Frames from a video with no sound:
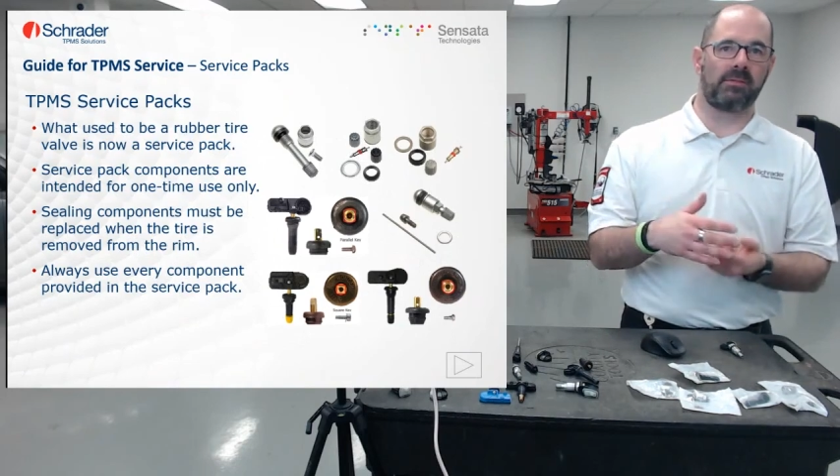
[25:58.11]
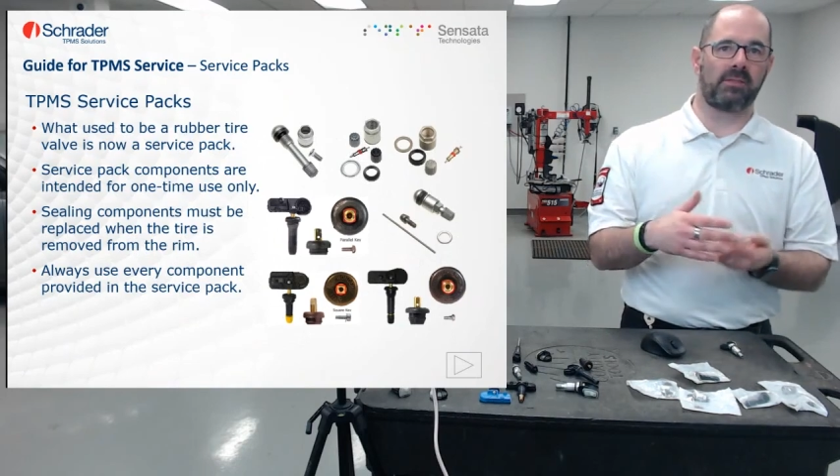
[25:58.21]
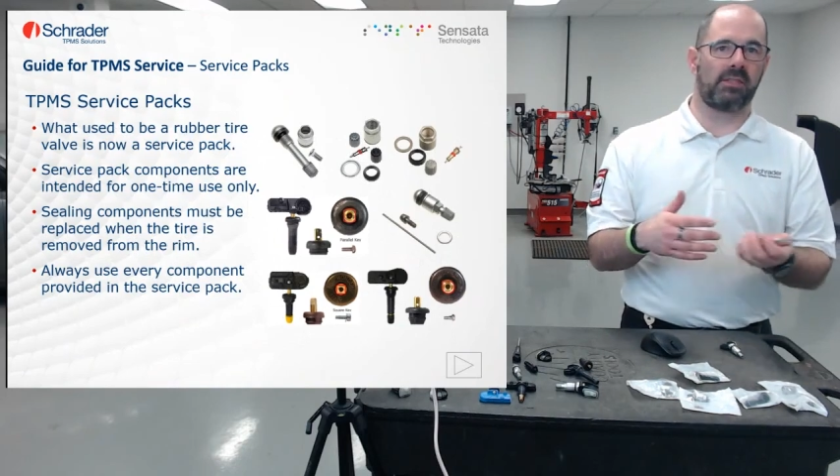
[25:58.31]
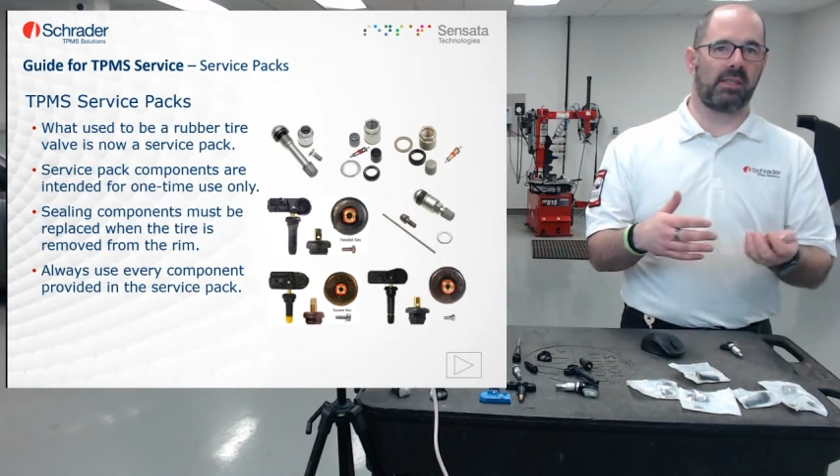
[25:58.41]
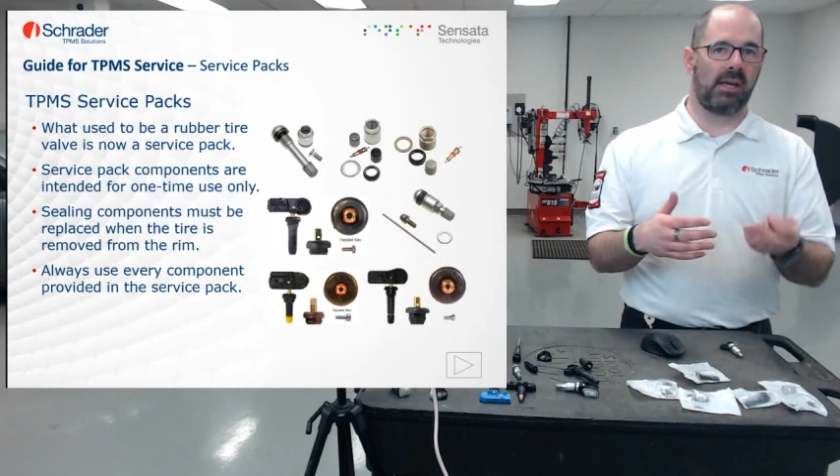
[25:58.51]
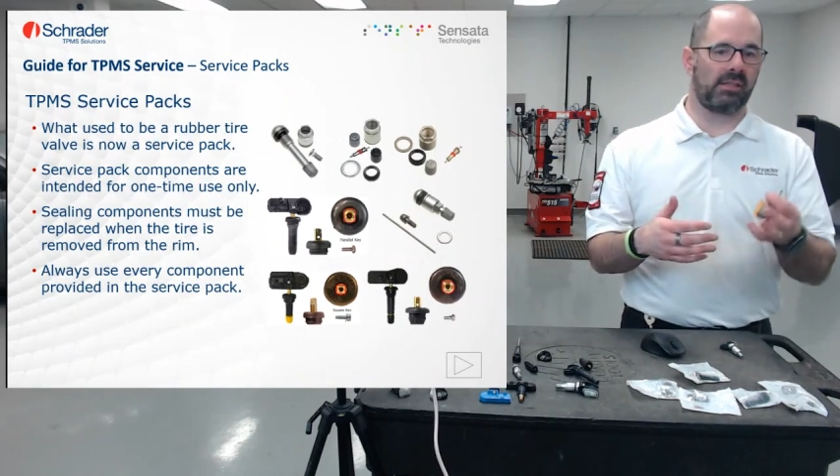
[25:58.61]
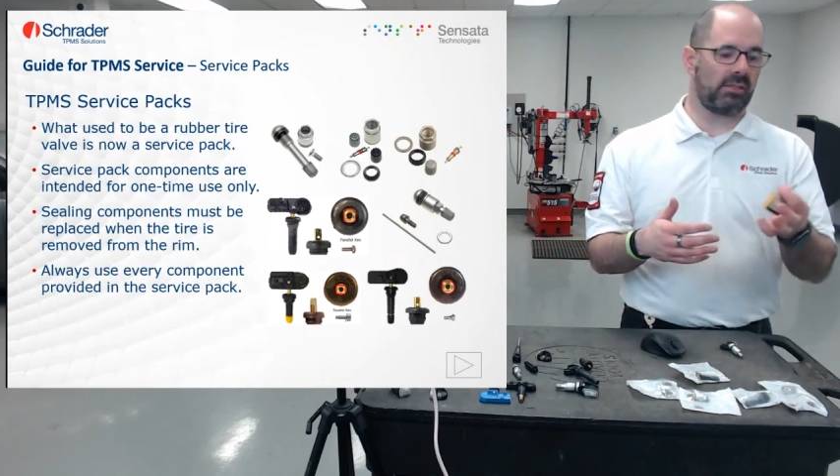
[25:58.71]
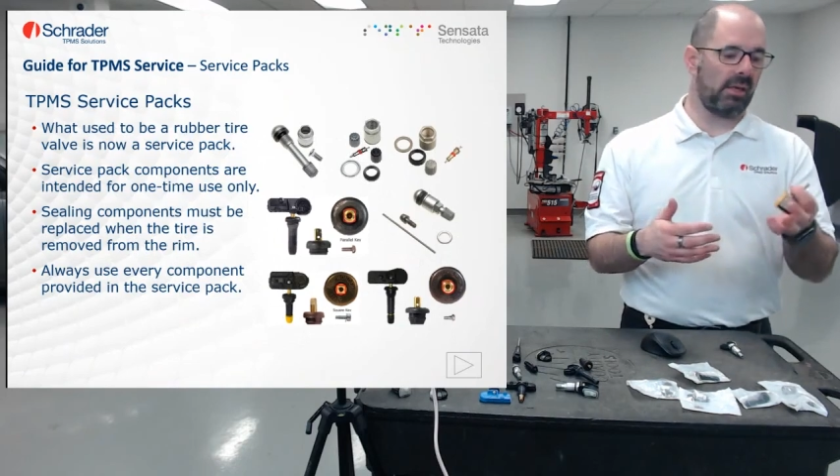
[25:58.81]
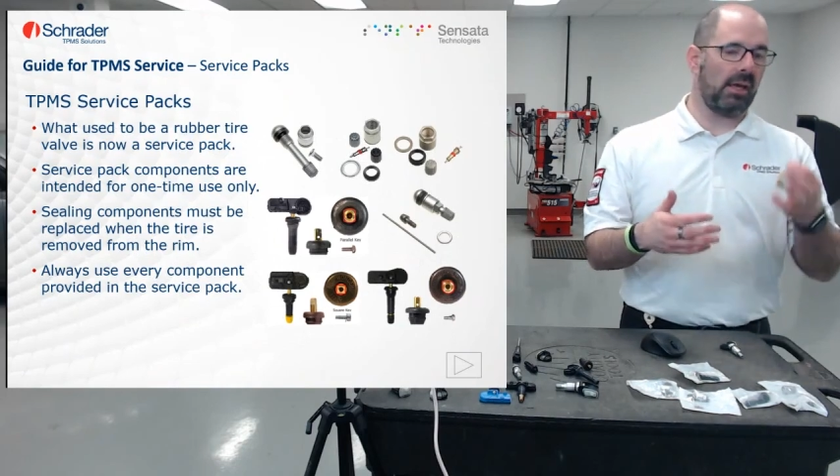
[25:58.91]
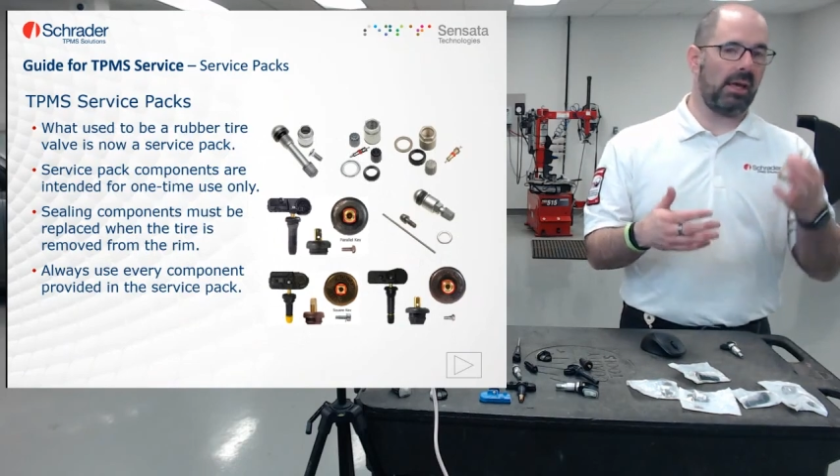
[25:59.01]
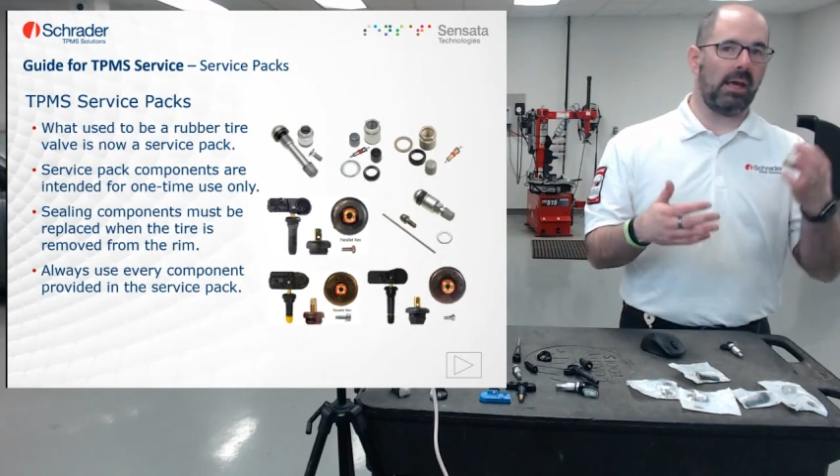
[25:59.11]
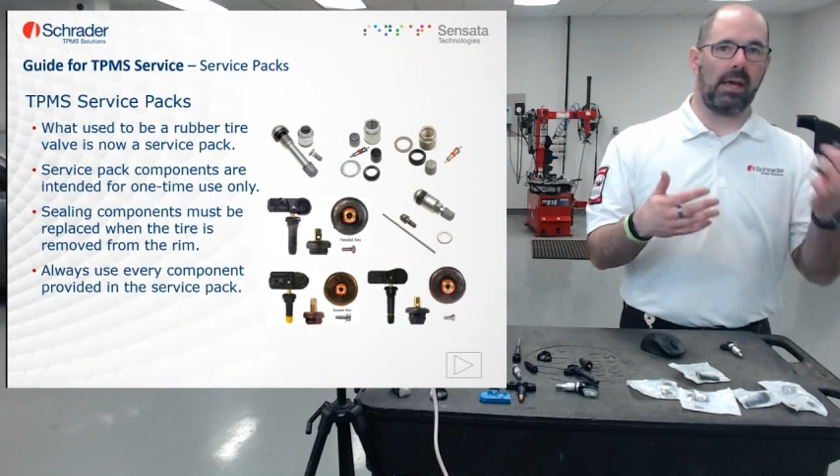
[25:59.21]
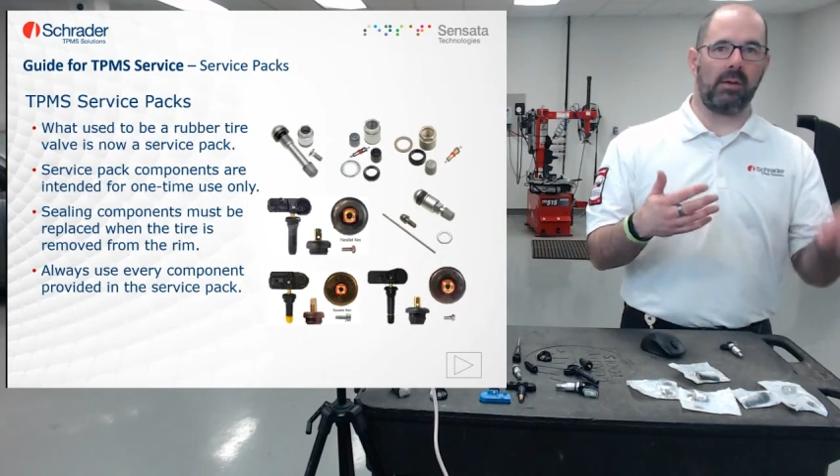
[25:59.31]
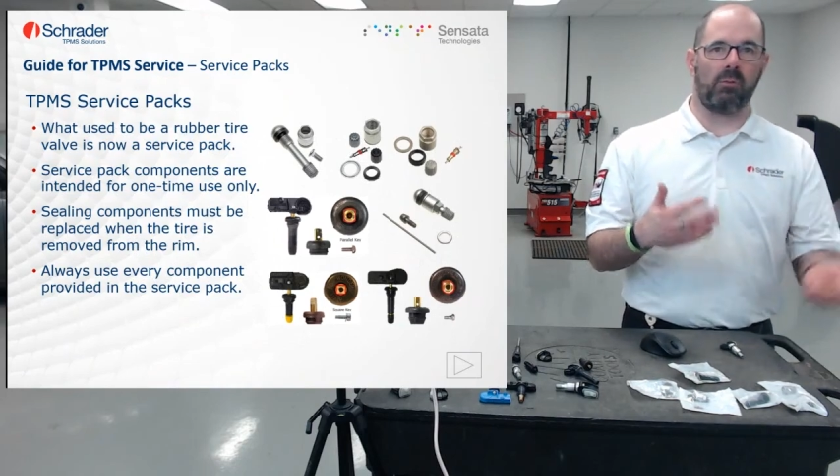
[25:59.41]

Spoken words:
such as a